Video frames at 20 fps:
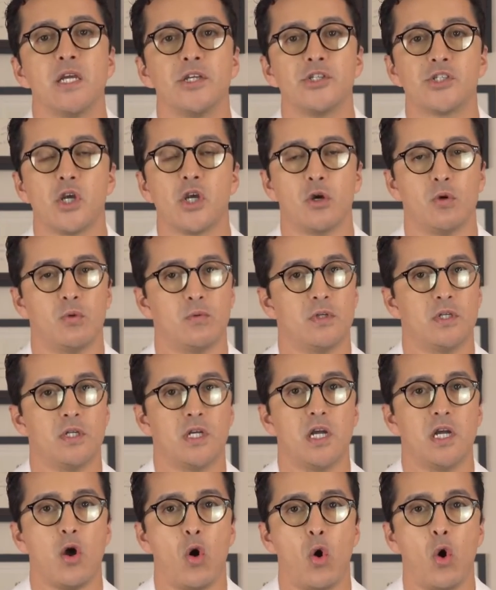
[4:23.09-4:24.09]
So
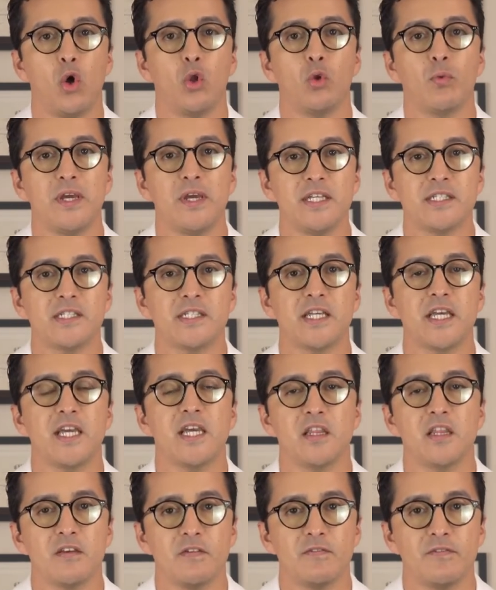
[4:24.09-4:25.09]
always
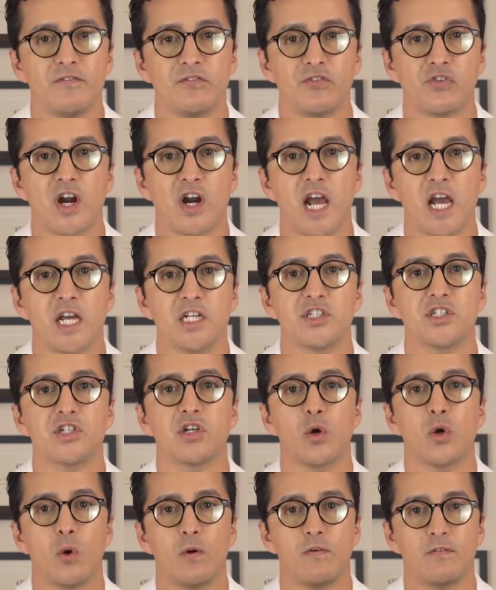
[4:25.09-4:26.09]
eat fresh